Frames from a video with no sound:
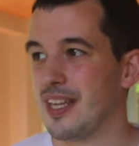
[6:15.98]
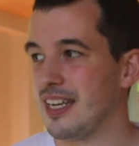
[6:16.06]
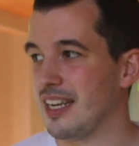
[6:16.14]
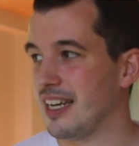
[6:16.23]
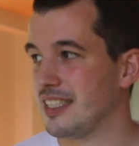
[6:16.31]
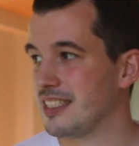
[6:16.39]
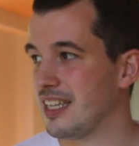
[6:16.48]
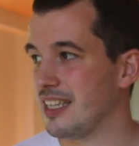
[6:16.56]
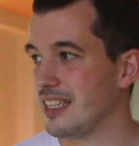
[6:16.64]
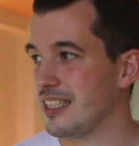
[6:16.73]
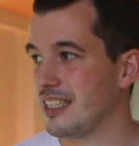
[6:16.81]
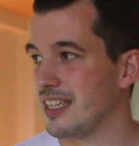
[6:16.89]
nice
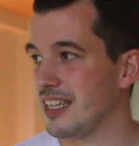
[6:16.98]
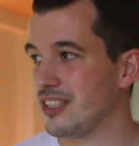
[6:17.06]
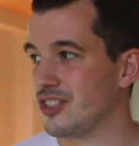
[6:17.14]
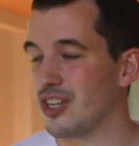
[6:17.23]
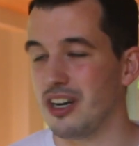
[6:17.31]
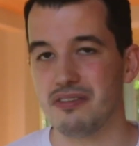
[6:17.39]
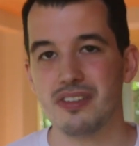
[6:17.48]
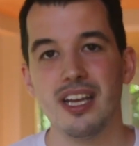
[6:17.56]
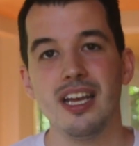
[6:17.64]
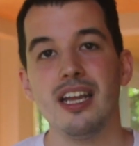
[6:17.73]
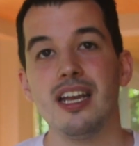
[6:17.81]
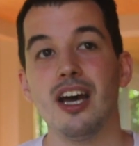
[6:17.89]
and soft.
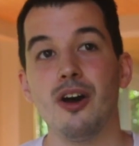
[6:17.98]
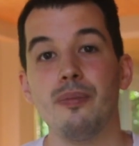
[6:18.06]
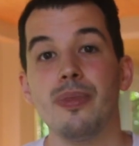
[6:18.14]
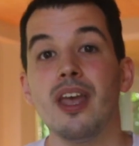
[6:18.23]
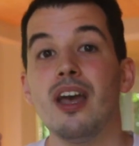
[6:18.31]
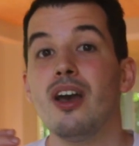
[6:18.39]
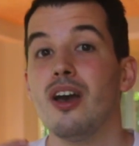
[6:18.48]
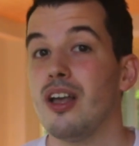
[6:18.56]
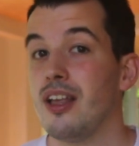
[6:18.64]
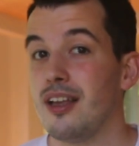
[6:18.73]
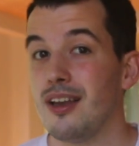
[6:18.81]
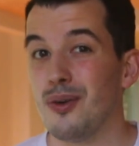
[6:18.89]
Now,
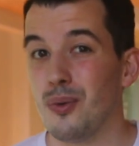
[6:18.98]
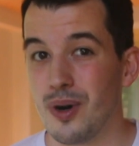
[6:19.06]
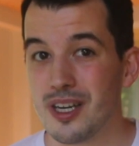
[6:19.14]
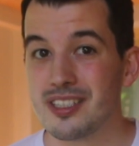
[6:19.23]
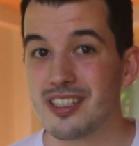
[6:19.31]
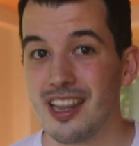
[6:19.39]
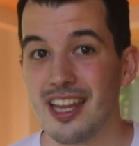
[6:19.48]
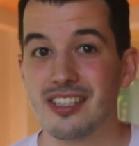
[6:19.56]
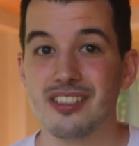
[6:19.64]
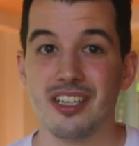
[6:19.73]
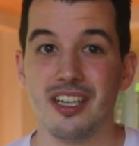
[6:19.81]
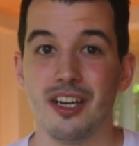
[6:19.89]
what is the
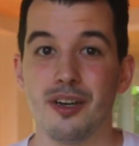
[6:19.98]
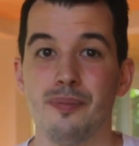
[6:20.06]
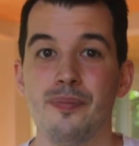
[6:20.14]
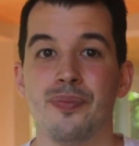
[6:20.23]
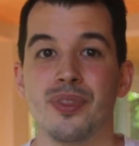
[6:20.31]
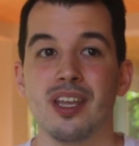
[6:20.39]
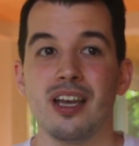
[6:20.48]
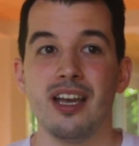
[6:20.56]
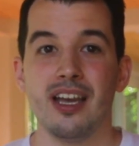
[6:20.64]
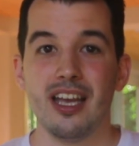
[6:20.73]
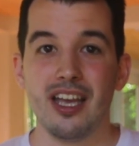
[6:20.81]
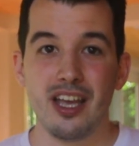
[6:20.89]
lesson here?
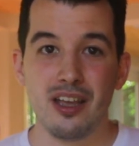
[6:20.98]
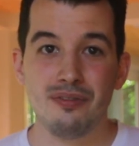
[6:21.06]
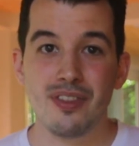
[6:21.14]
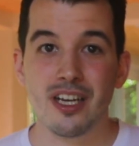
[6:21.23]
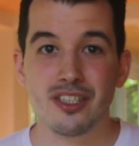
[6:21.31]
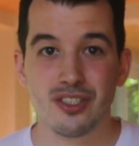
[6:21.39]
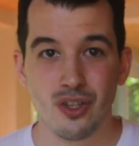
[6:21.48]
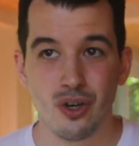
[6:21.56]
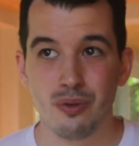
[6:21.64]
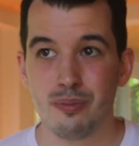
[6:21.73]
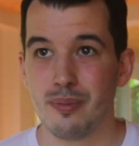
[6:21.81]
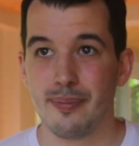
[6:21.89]
If there's
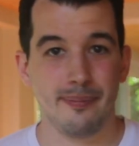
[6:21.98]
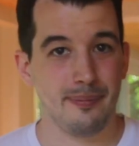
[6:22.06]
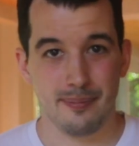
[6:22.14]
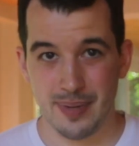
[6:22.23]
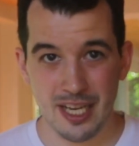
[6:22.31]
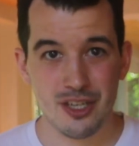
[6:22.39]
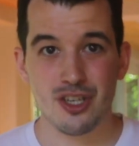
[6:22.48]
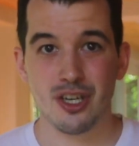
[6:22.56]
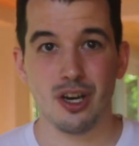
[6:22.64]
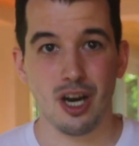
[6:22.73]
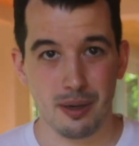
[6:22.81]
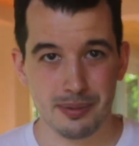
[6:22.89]
no
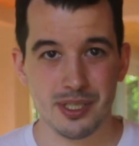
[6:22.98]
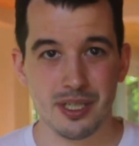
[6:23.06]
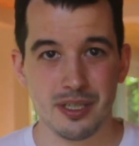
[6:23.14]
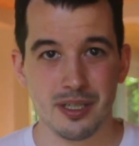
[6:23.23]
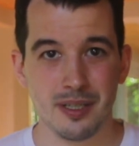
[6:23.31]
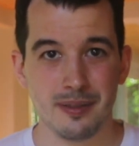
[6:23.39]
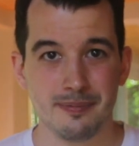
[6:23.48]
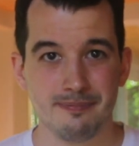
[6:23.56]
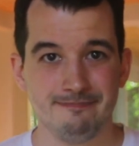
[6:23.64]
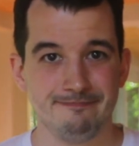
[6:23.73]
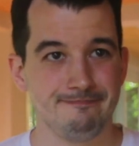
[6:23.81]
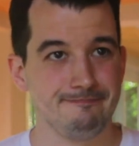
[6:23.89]
major obstacle,
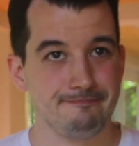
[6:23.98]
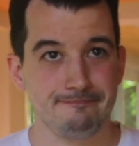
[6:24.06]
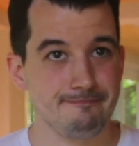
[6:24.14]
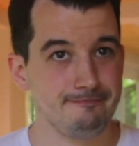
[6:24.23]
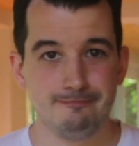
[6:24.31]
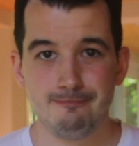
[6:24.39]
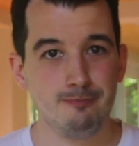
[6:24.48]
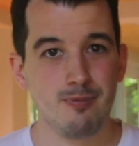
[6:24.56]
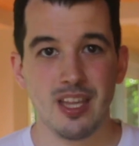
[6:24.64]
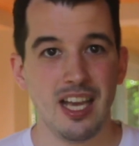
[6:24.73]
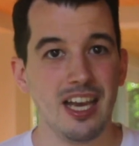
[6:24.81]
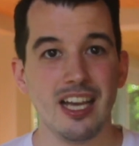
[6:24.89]

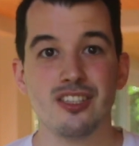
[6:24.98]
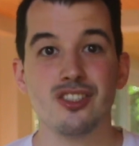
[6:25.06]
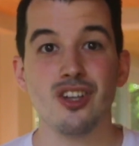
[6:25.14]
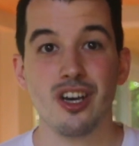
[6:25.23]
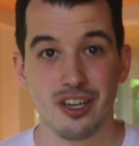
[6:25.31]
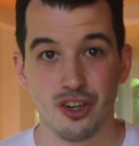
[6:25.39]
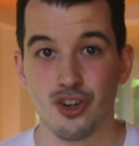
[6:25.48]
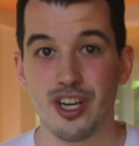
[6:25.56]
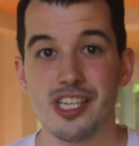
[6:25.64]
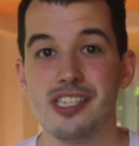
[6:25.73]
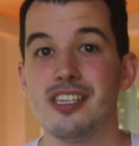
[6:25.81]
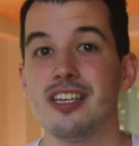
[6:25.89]
it's not a
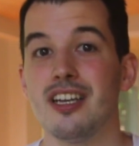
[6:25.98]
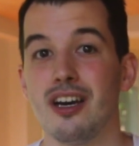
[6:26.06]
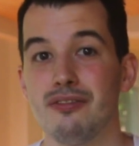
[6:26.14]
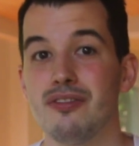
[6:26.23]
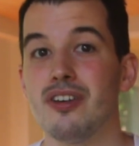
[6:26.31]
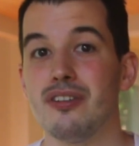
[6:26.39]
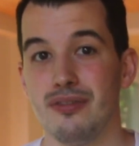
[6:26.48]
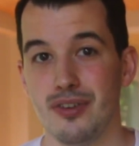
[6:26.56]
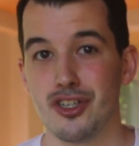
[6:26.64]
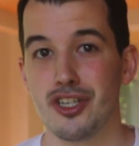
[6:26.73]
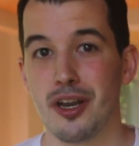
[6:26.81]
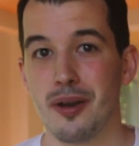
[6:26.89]
crazy enough
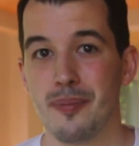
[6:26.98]
vision.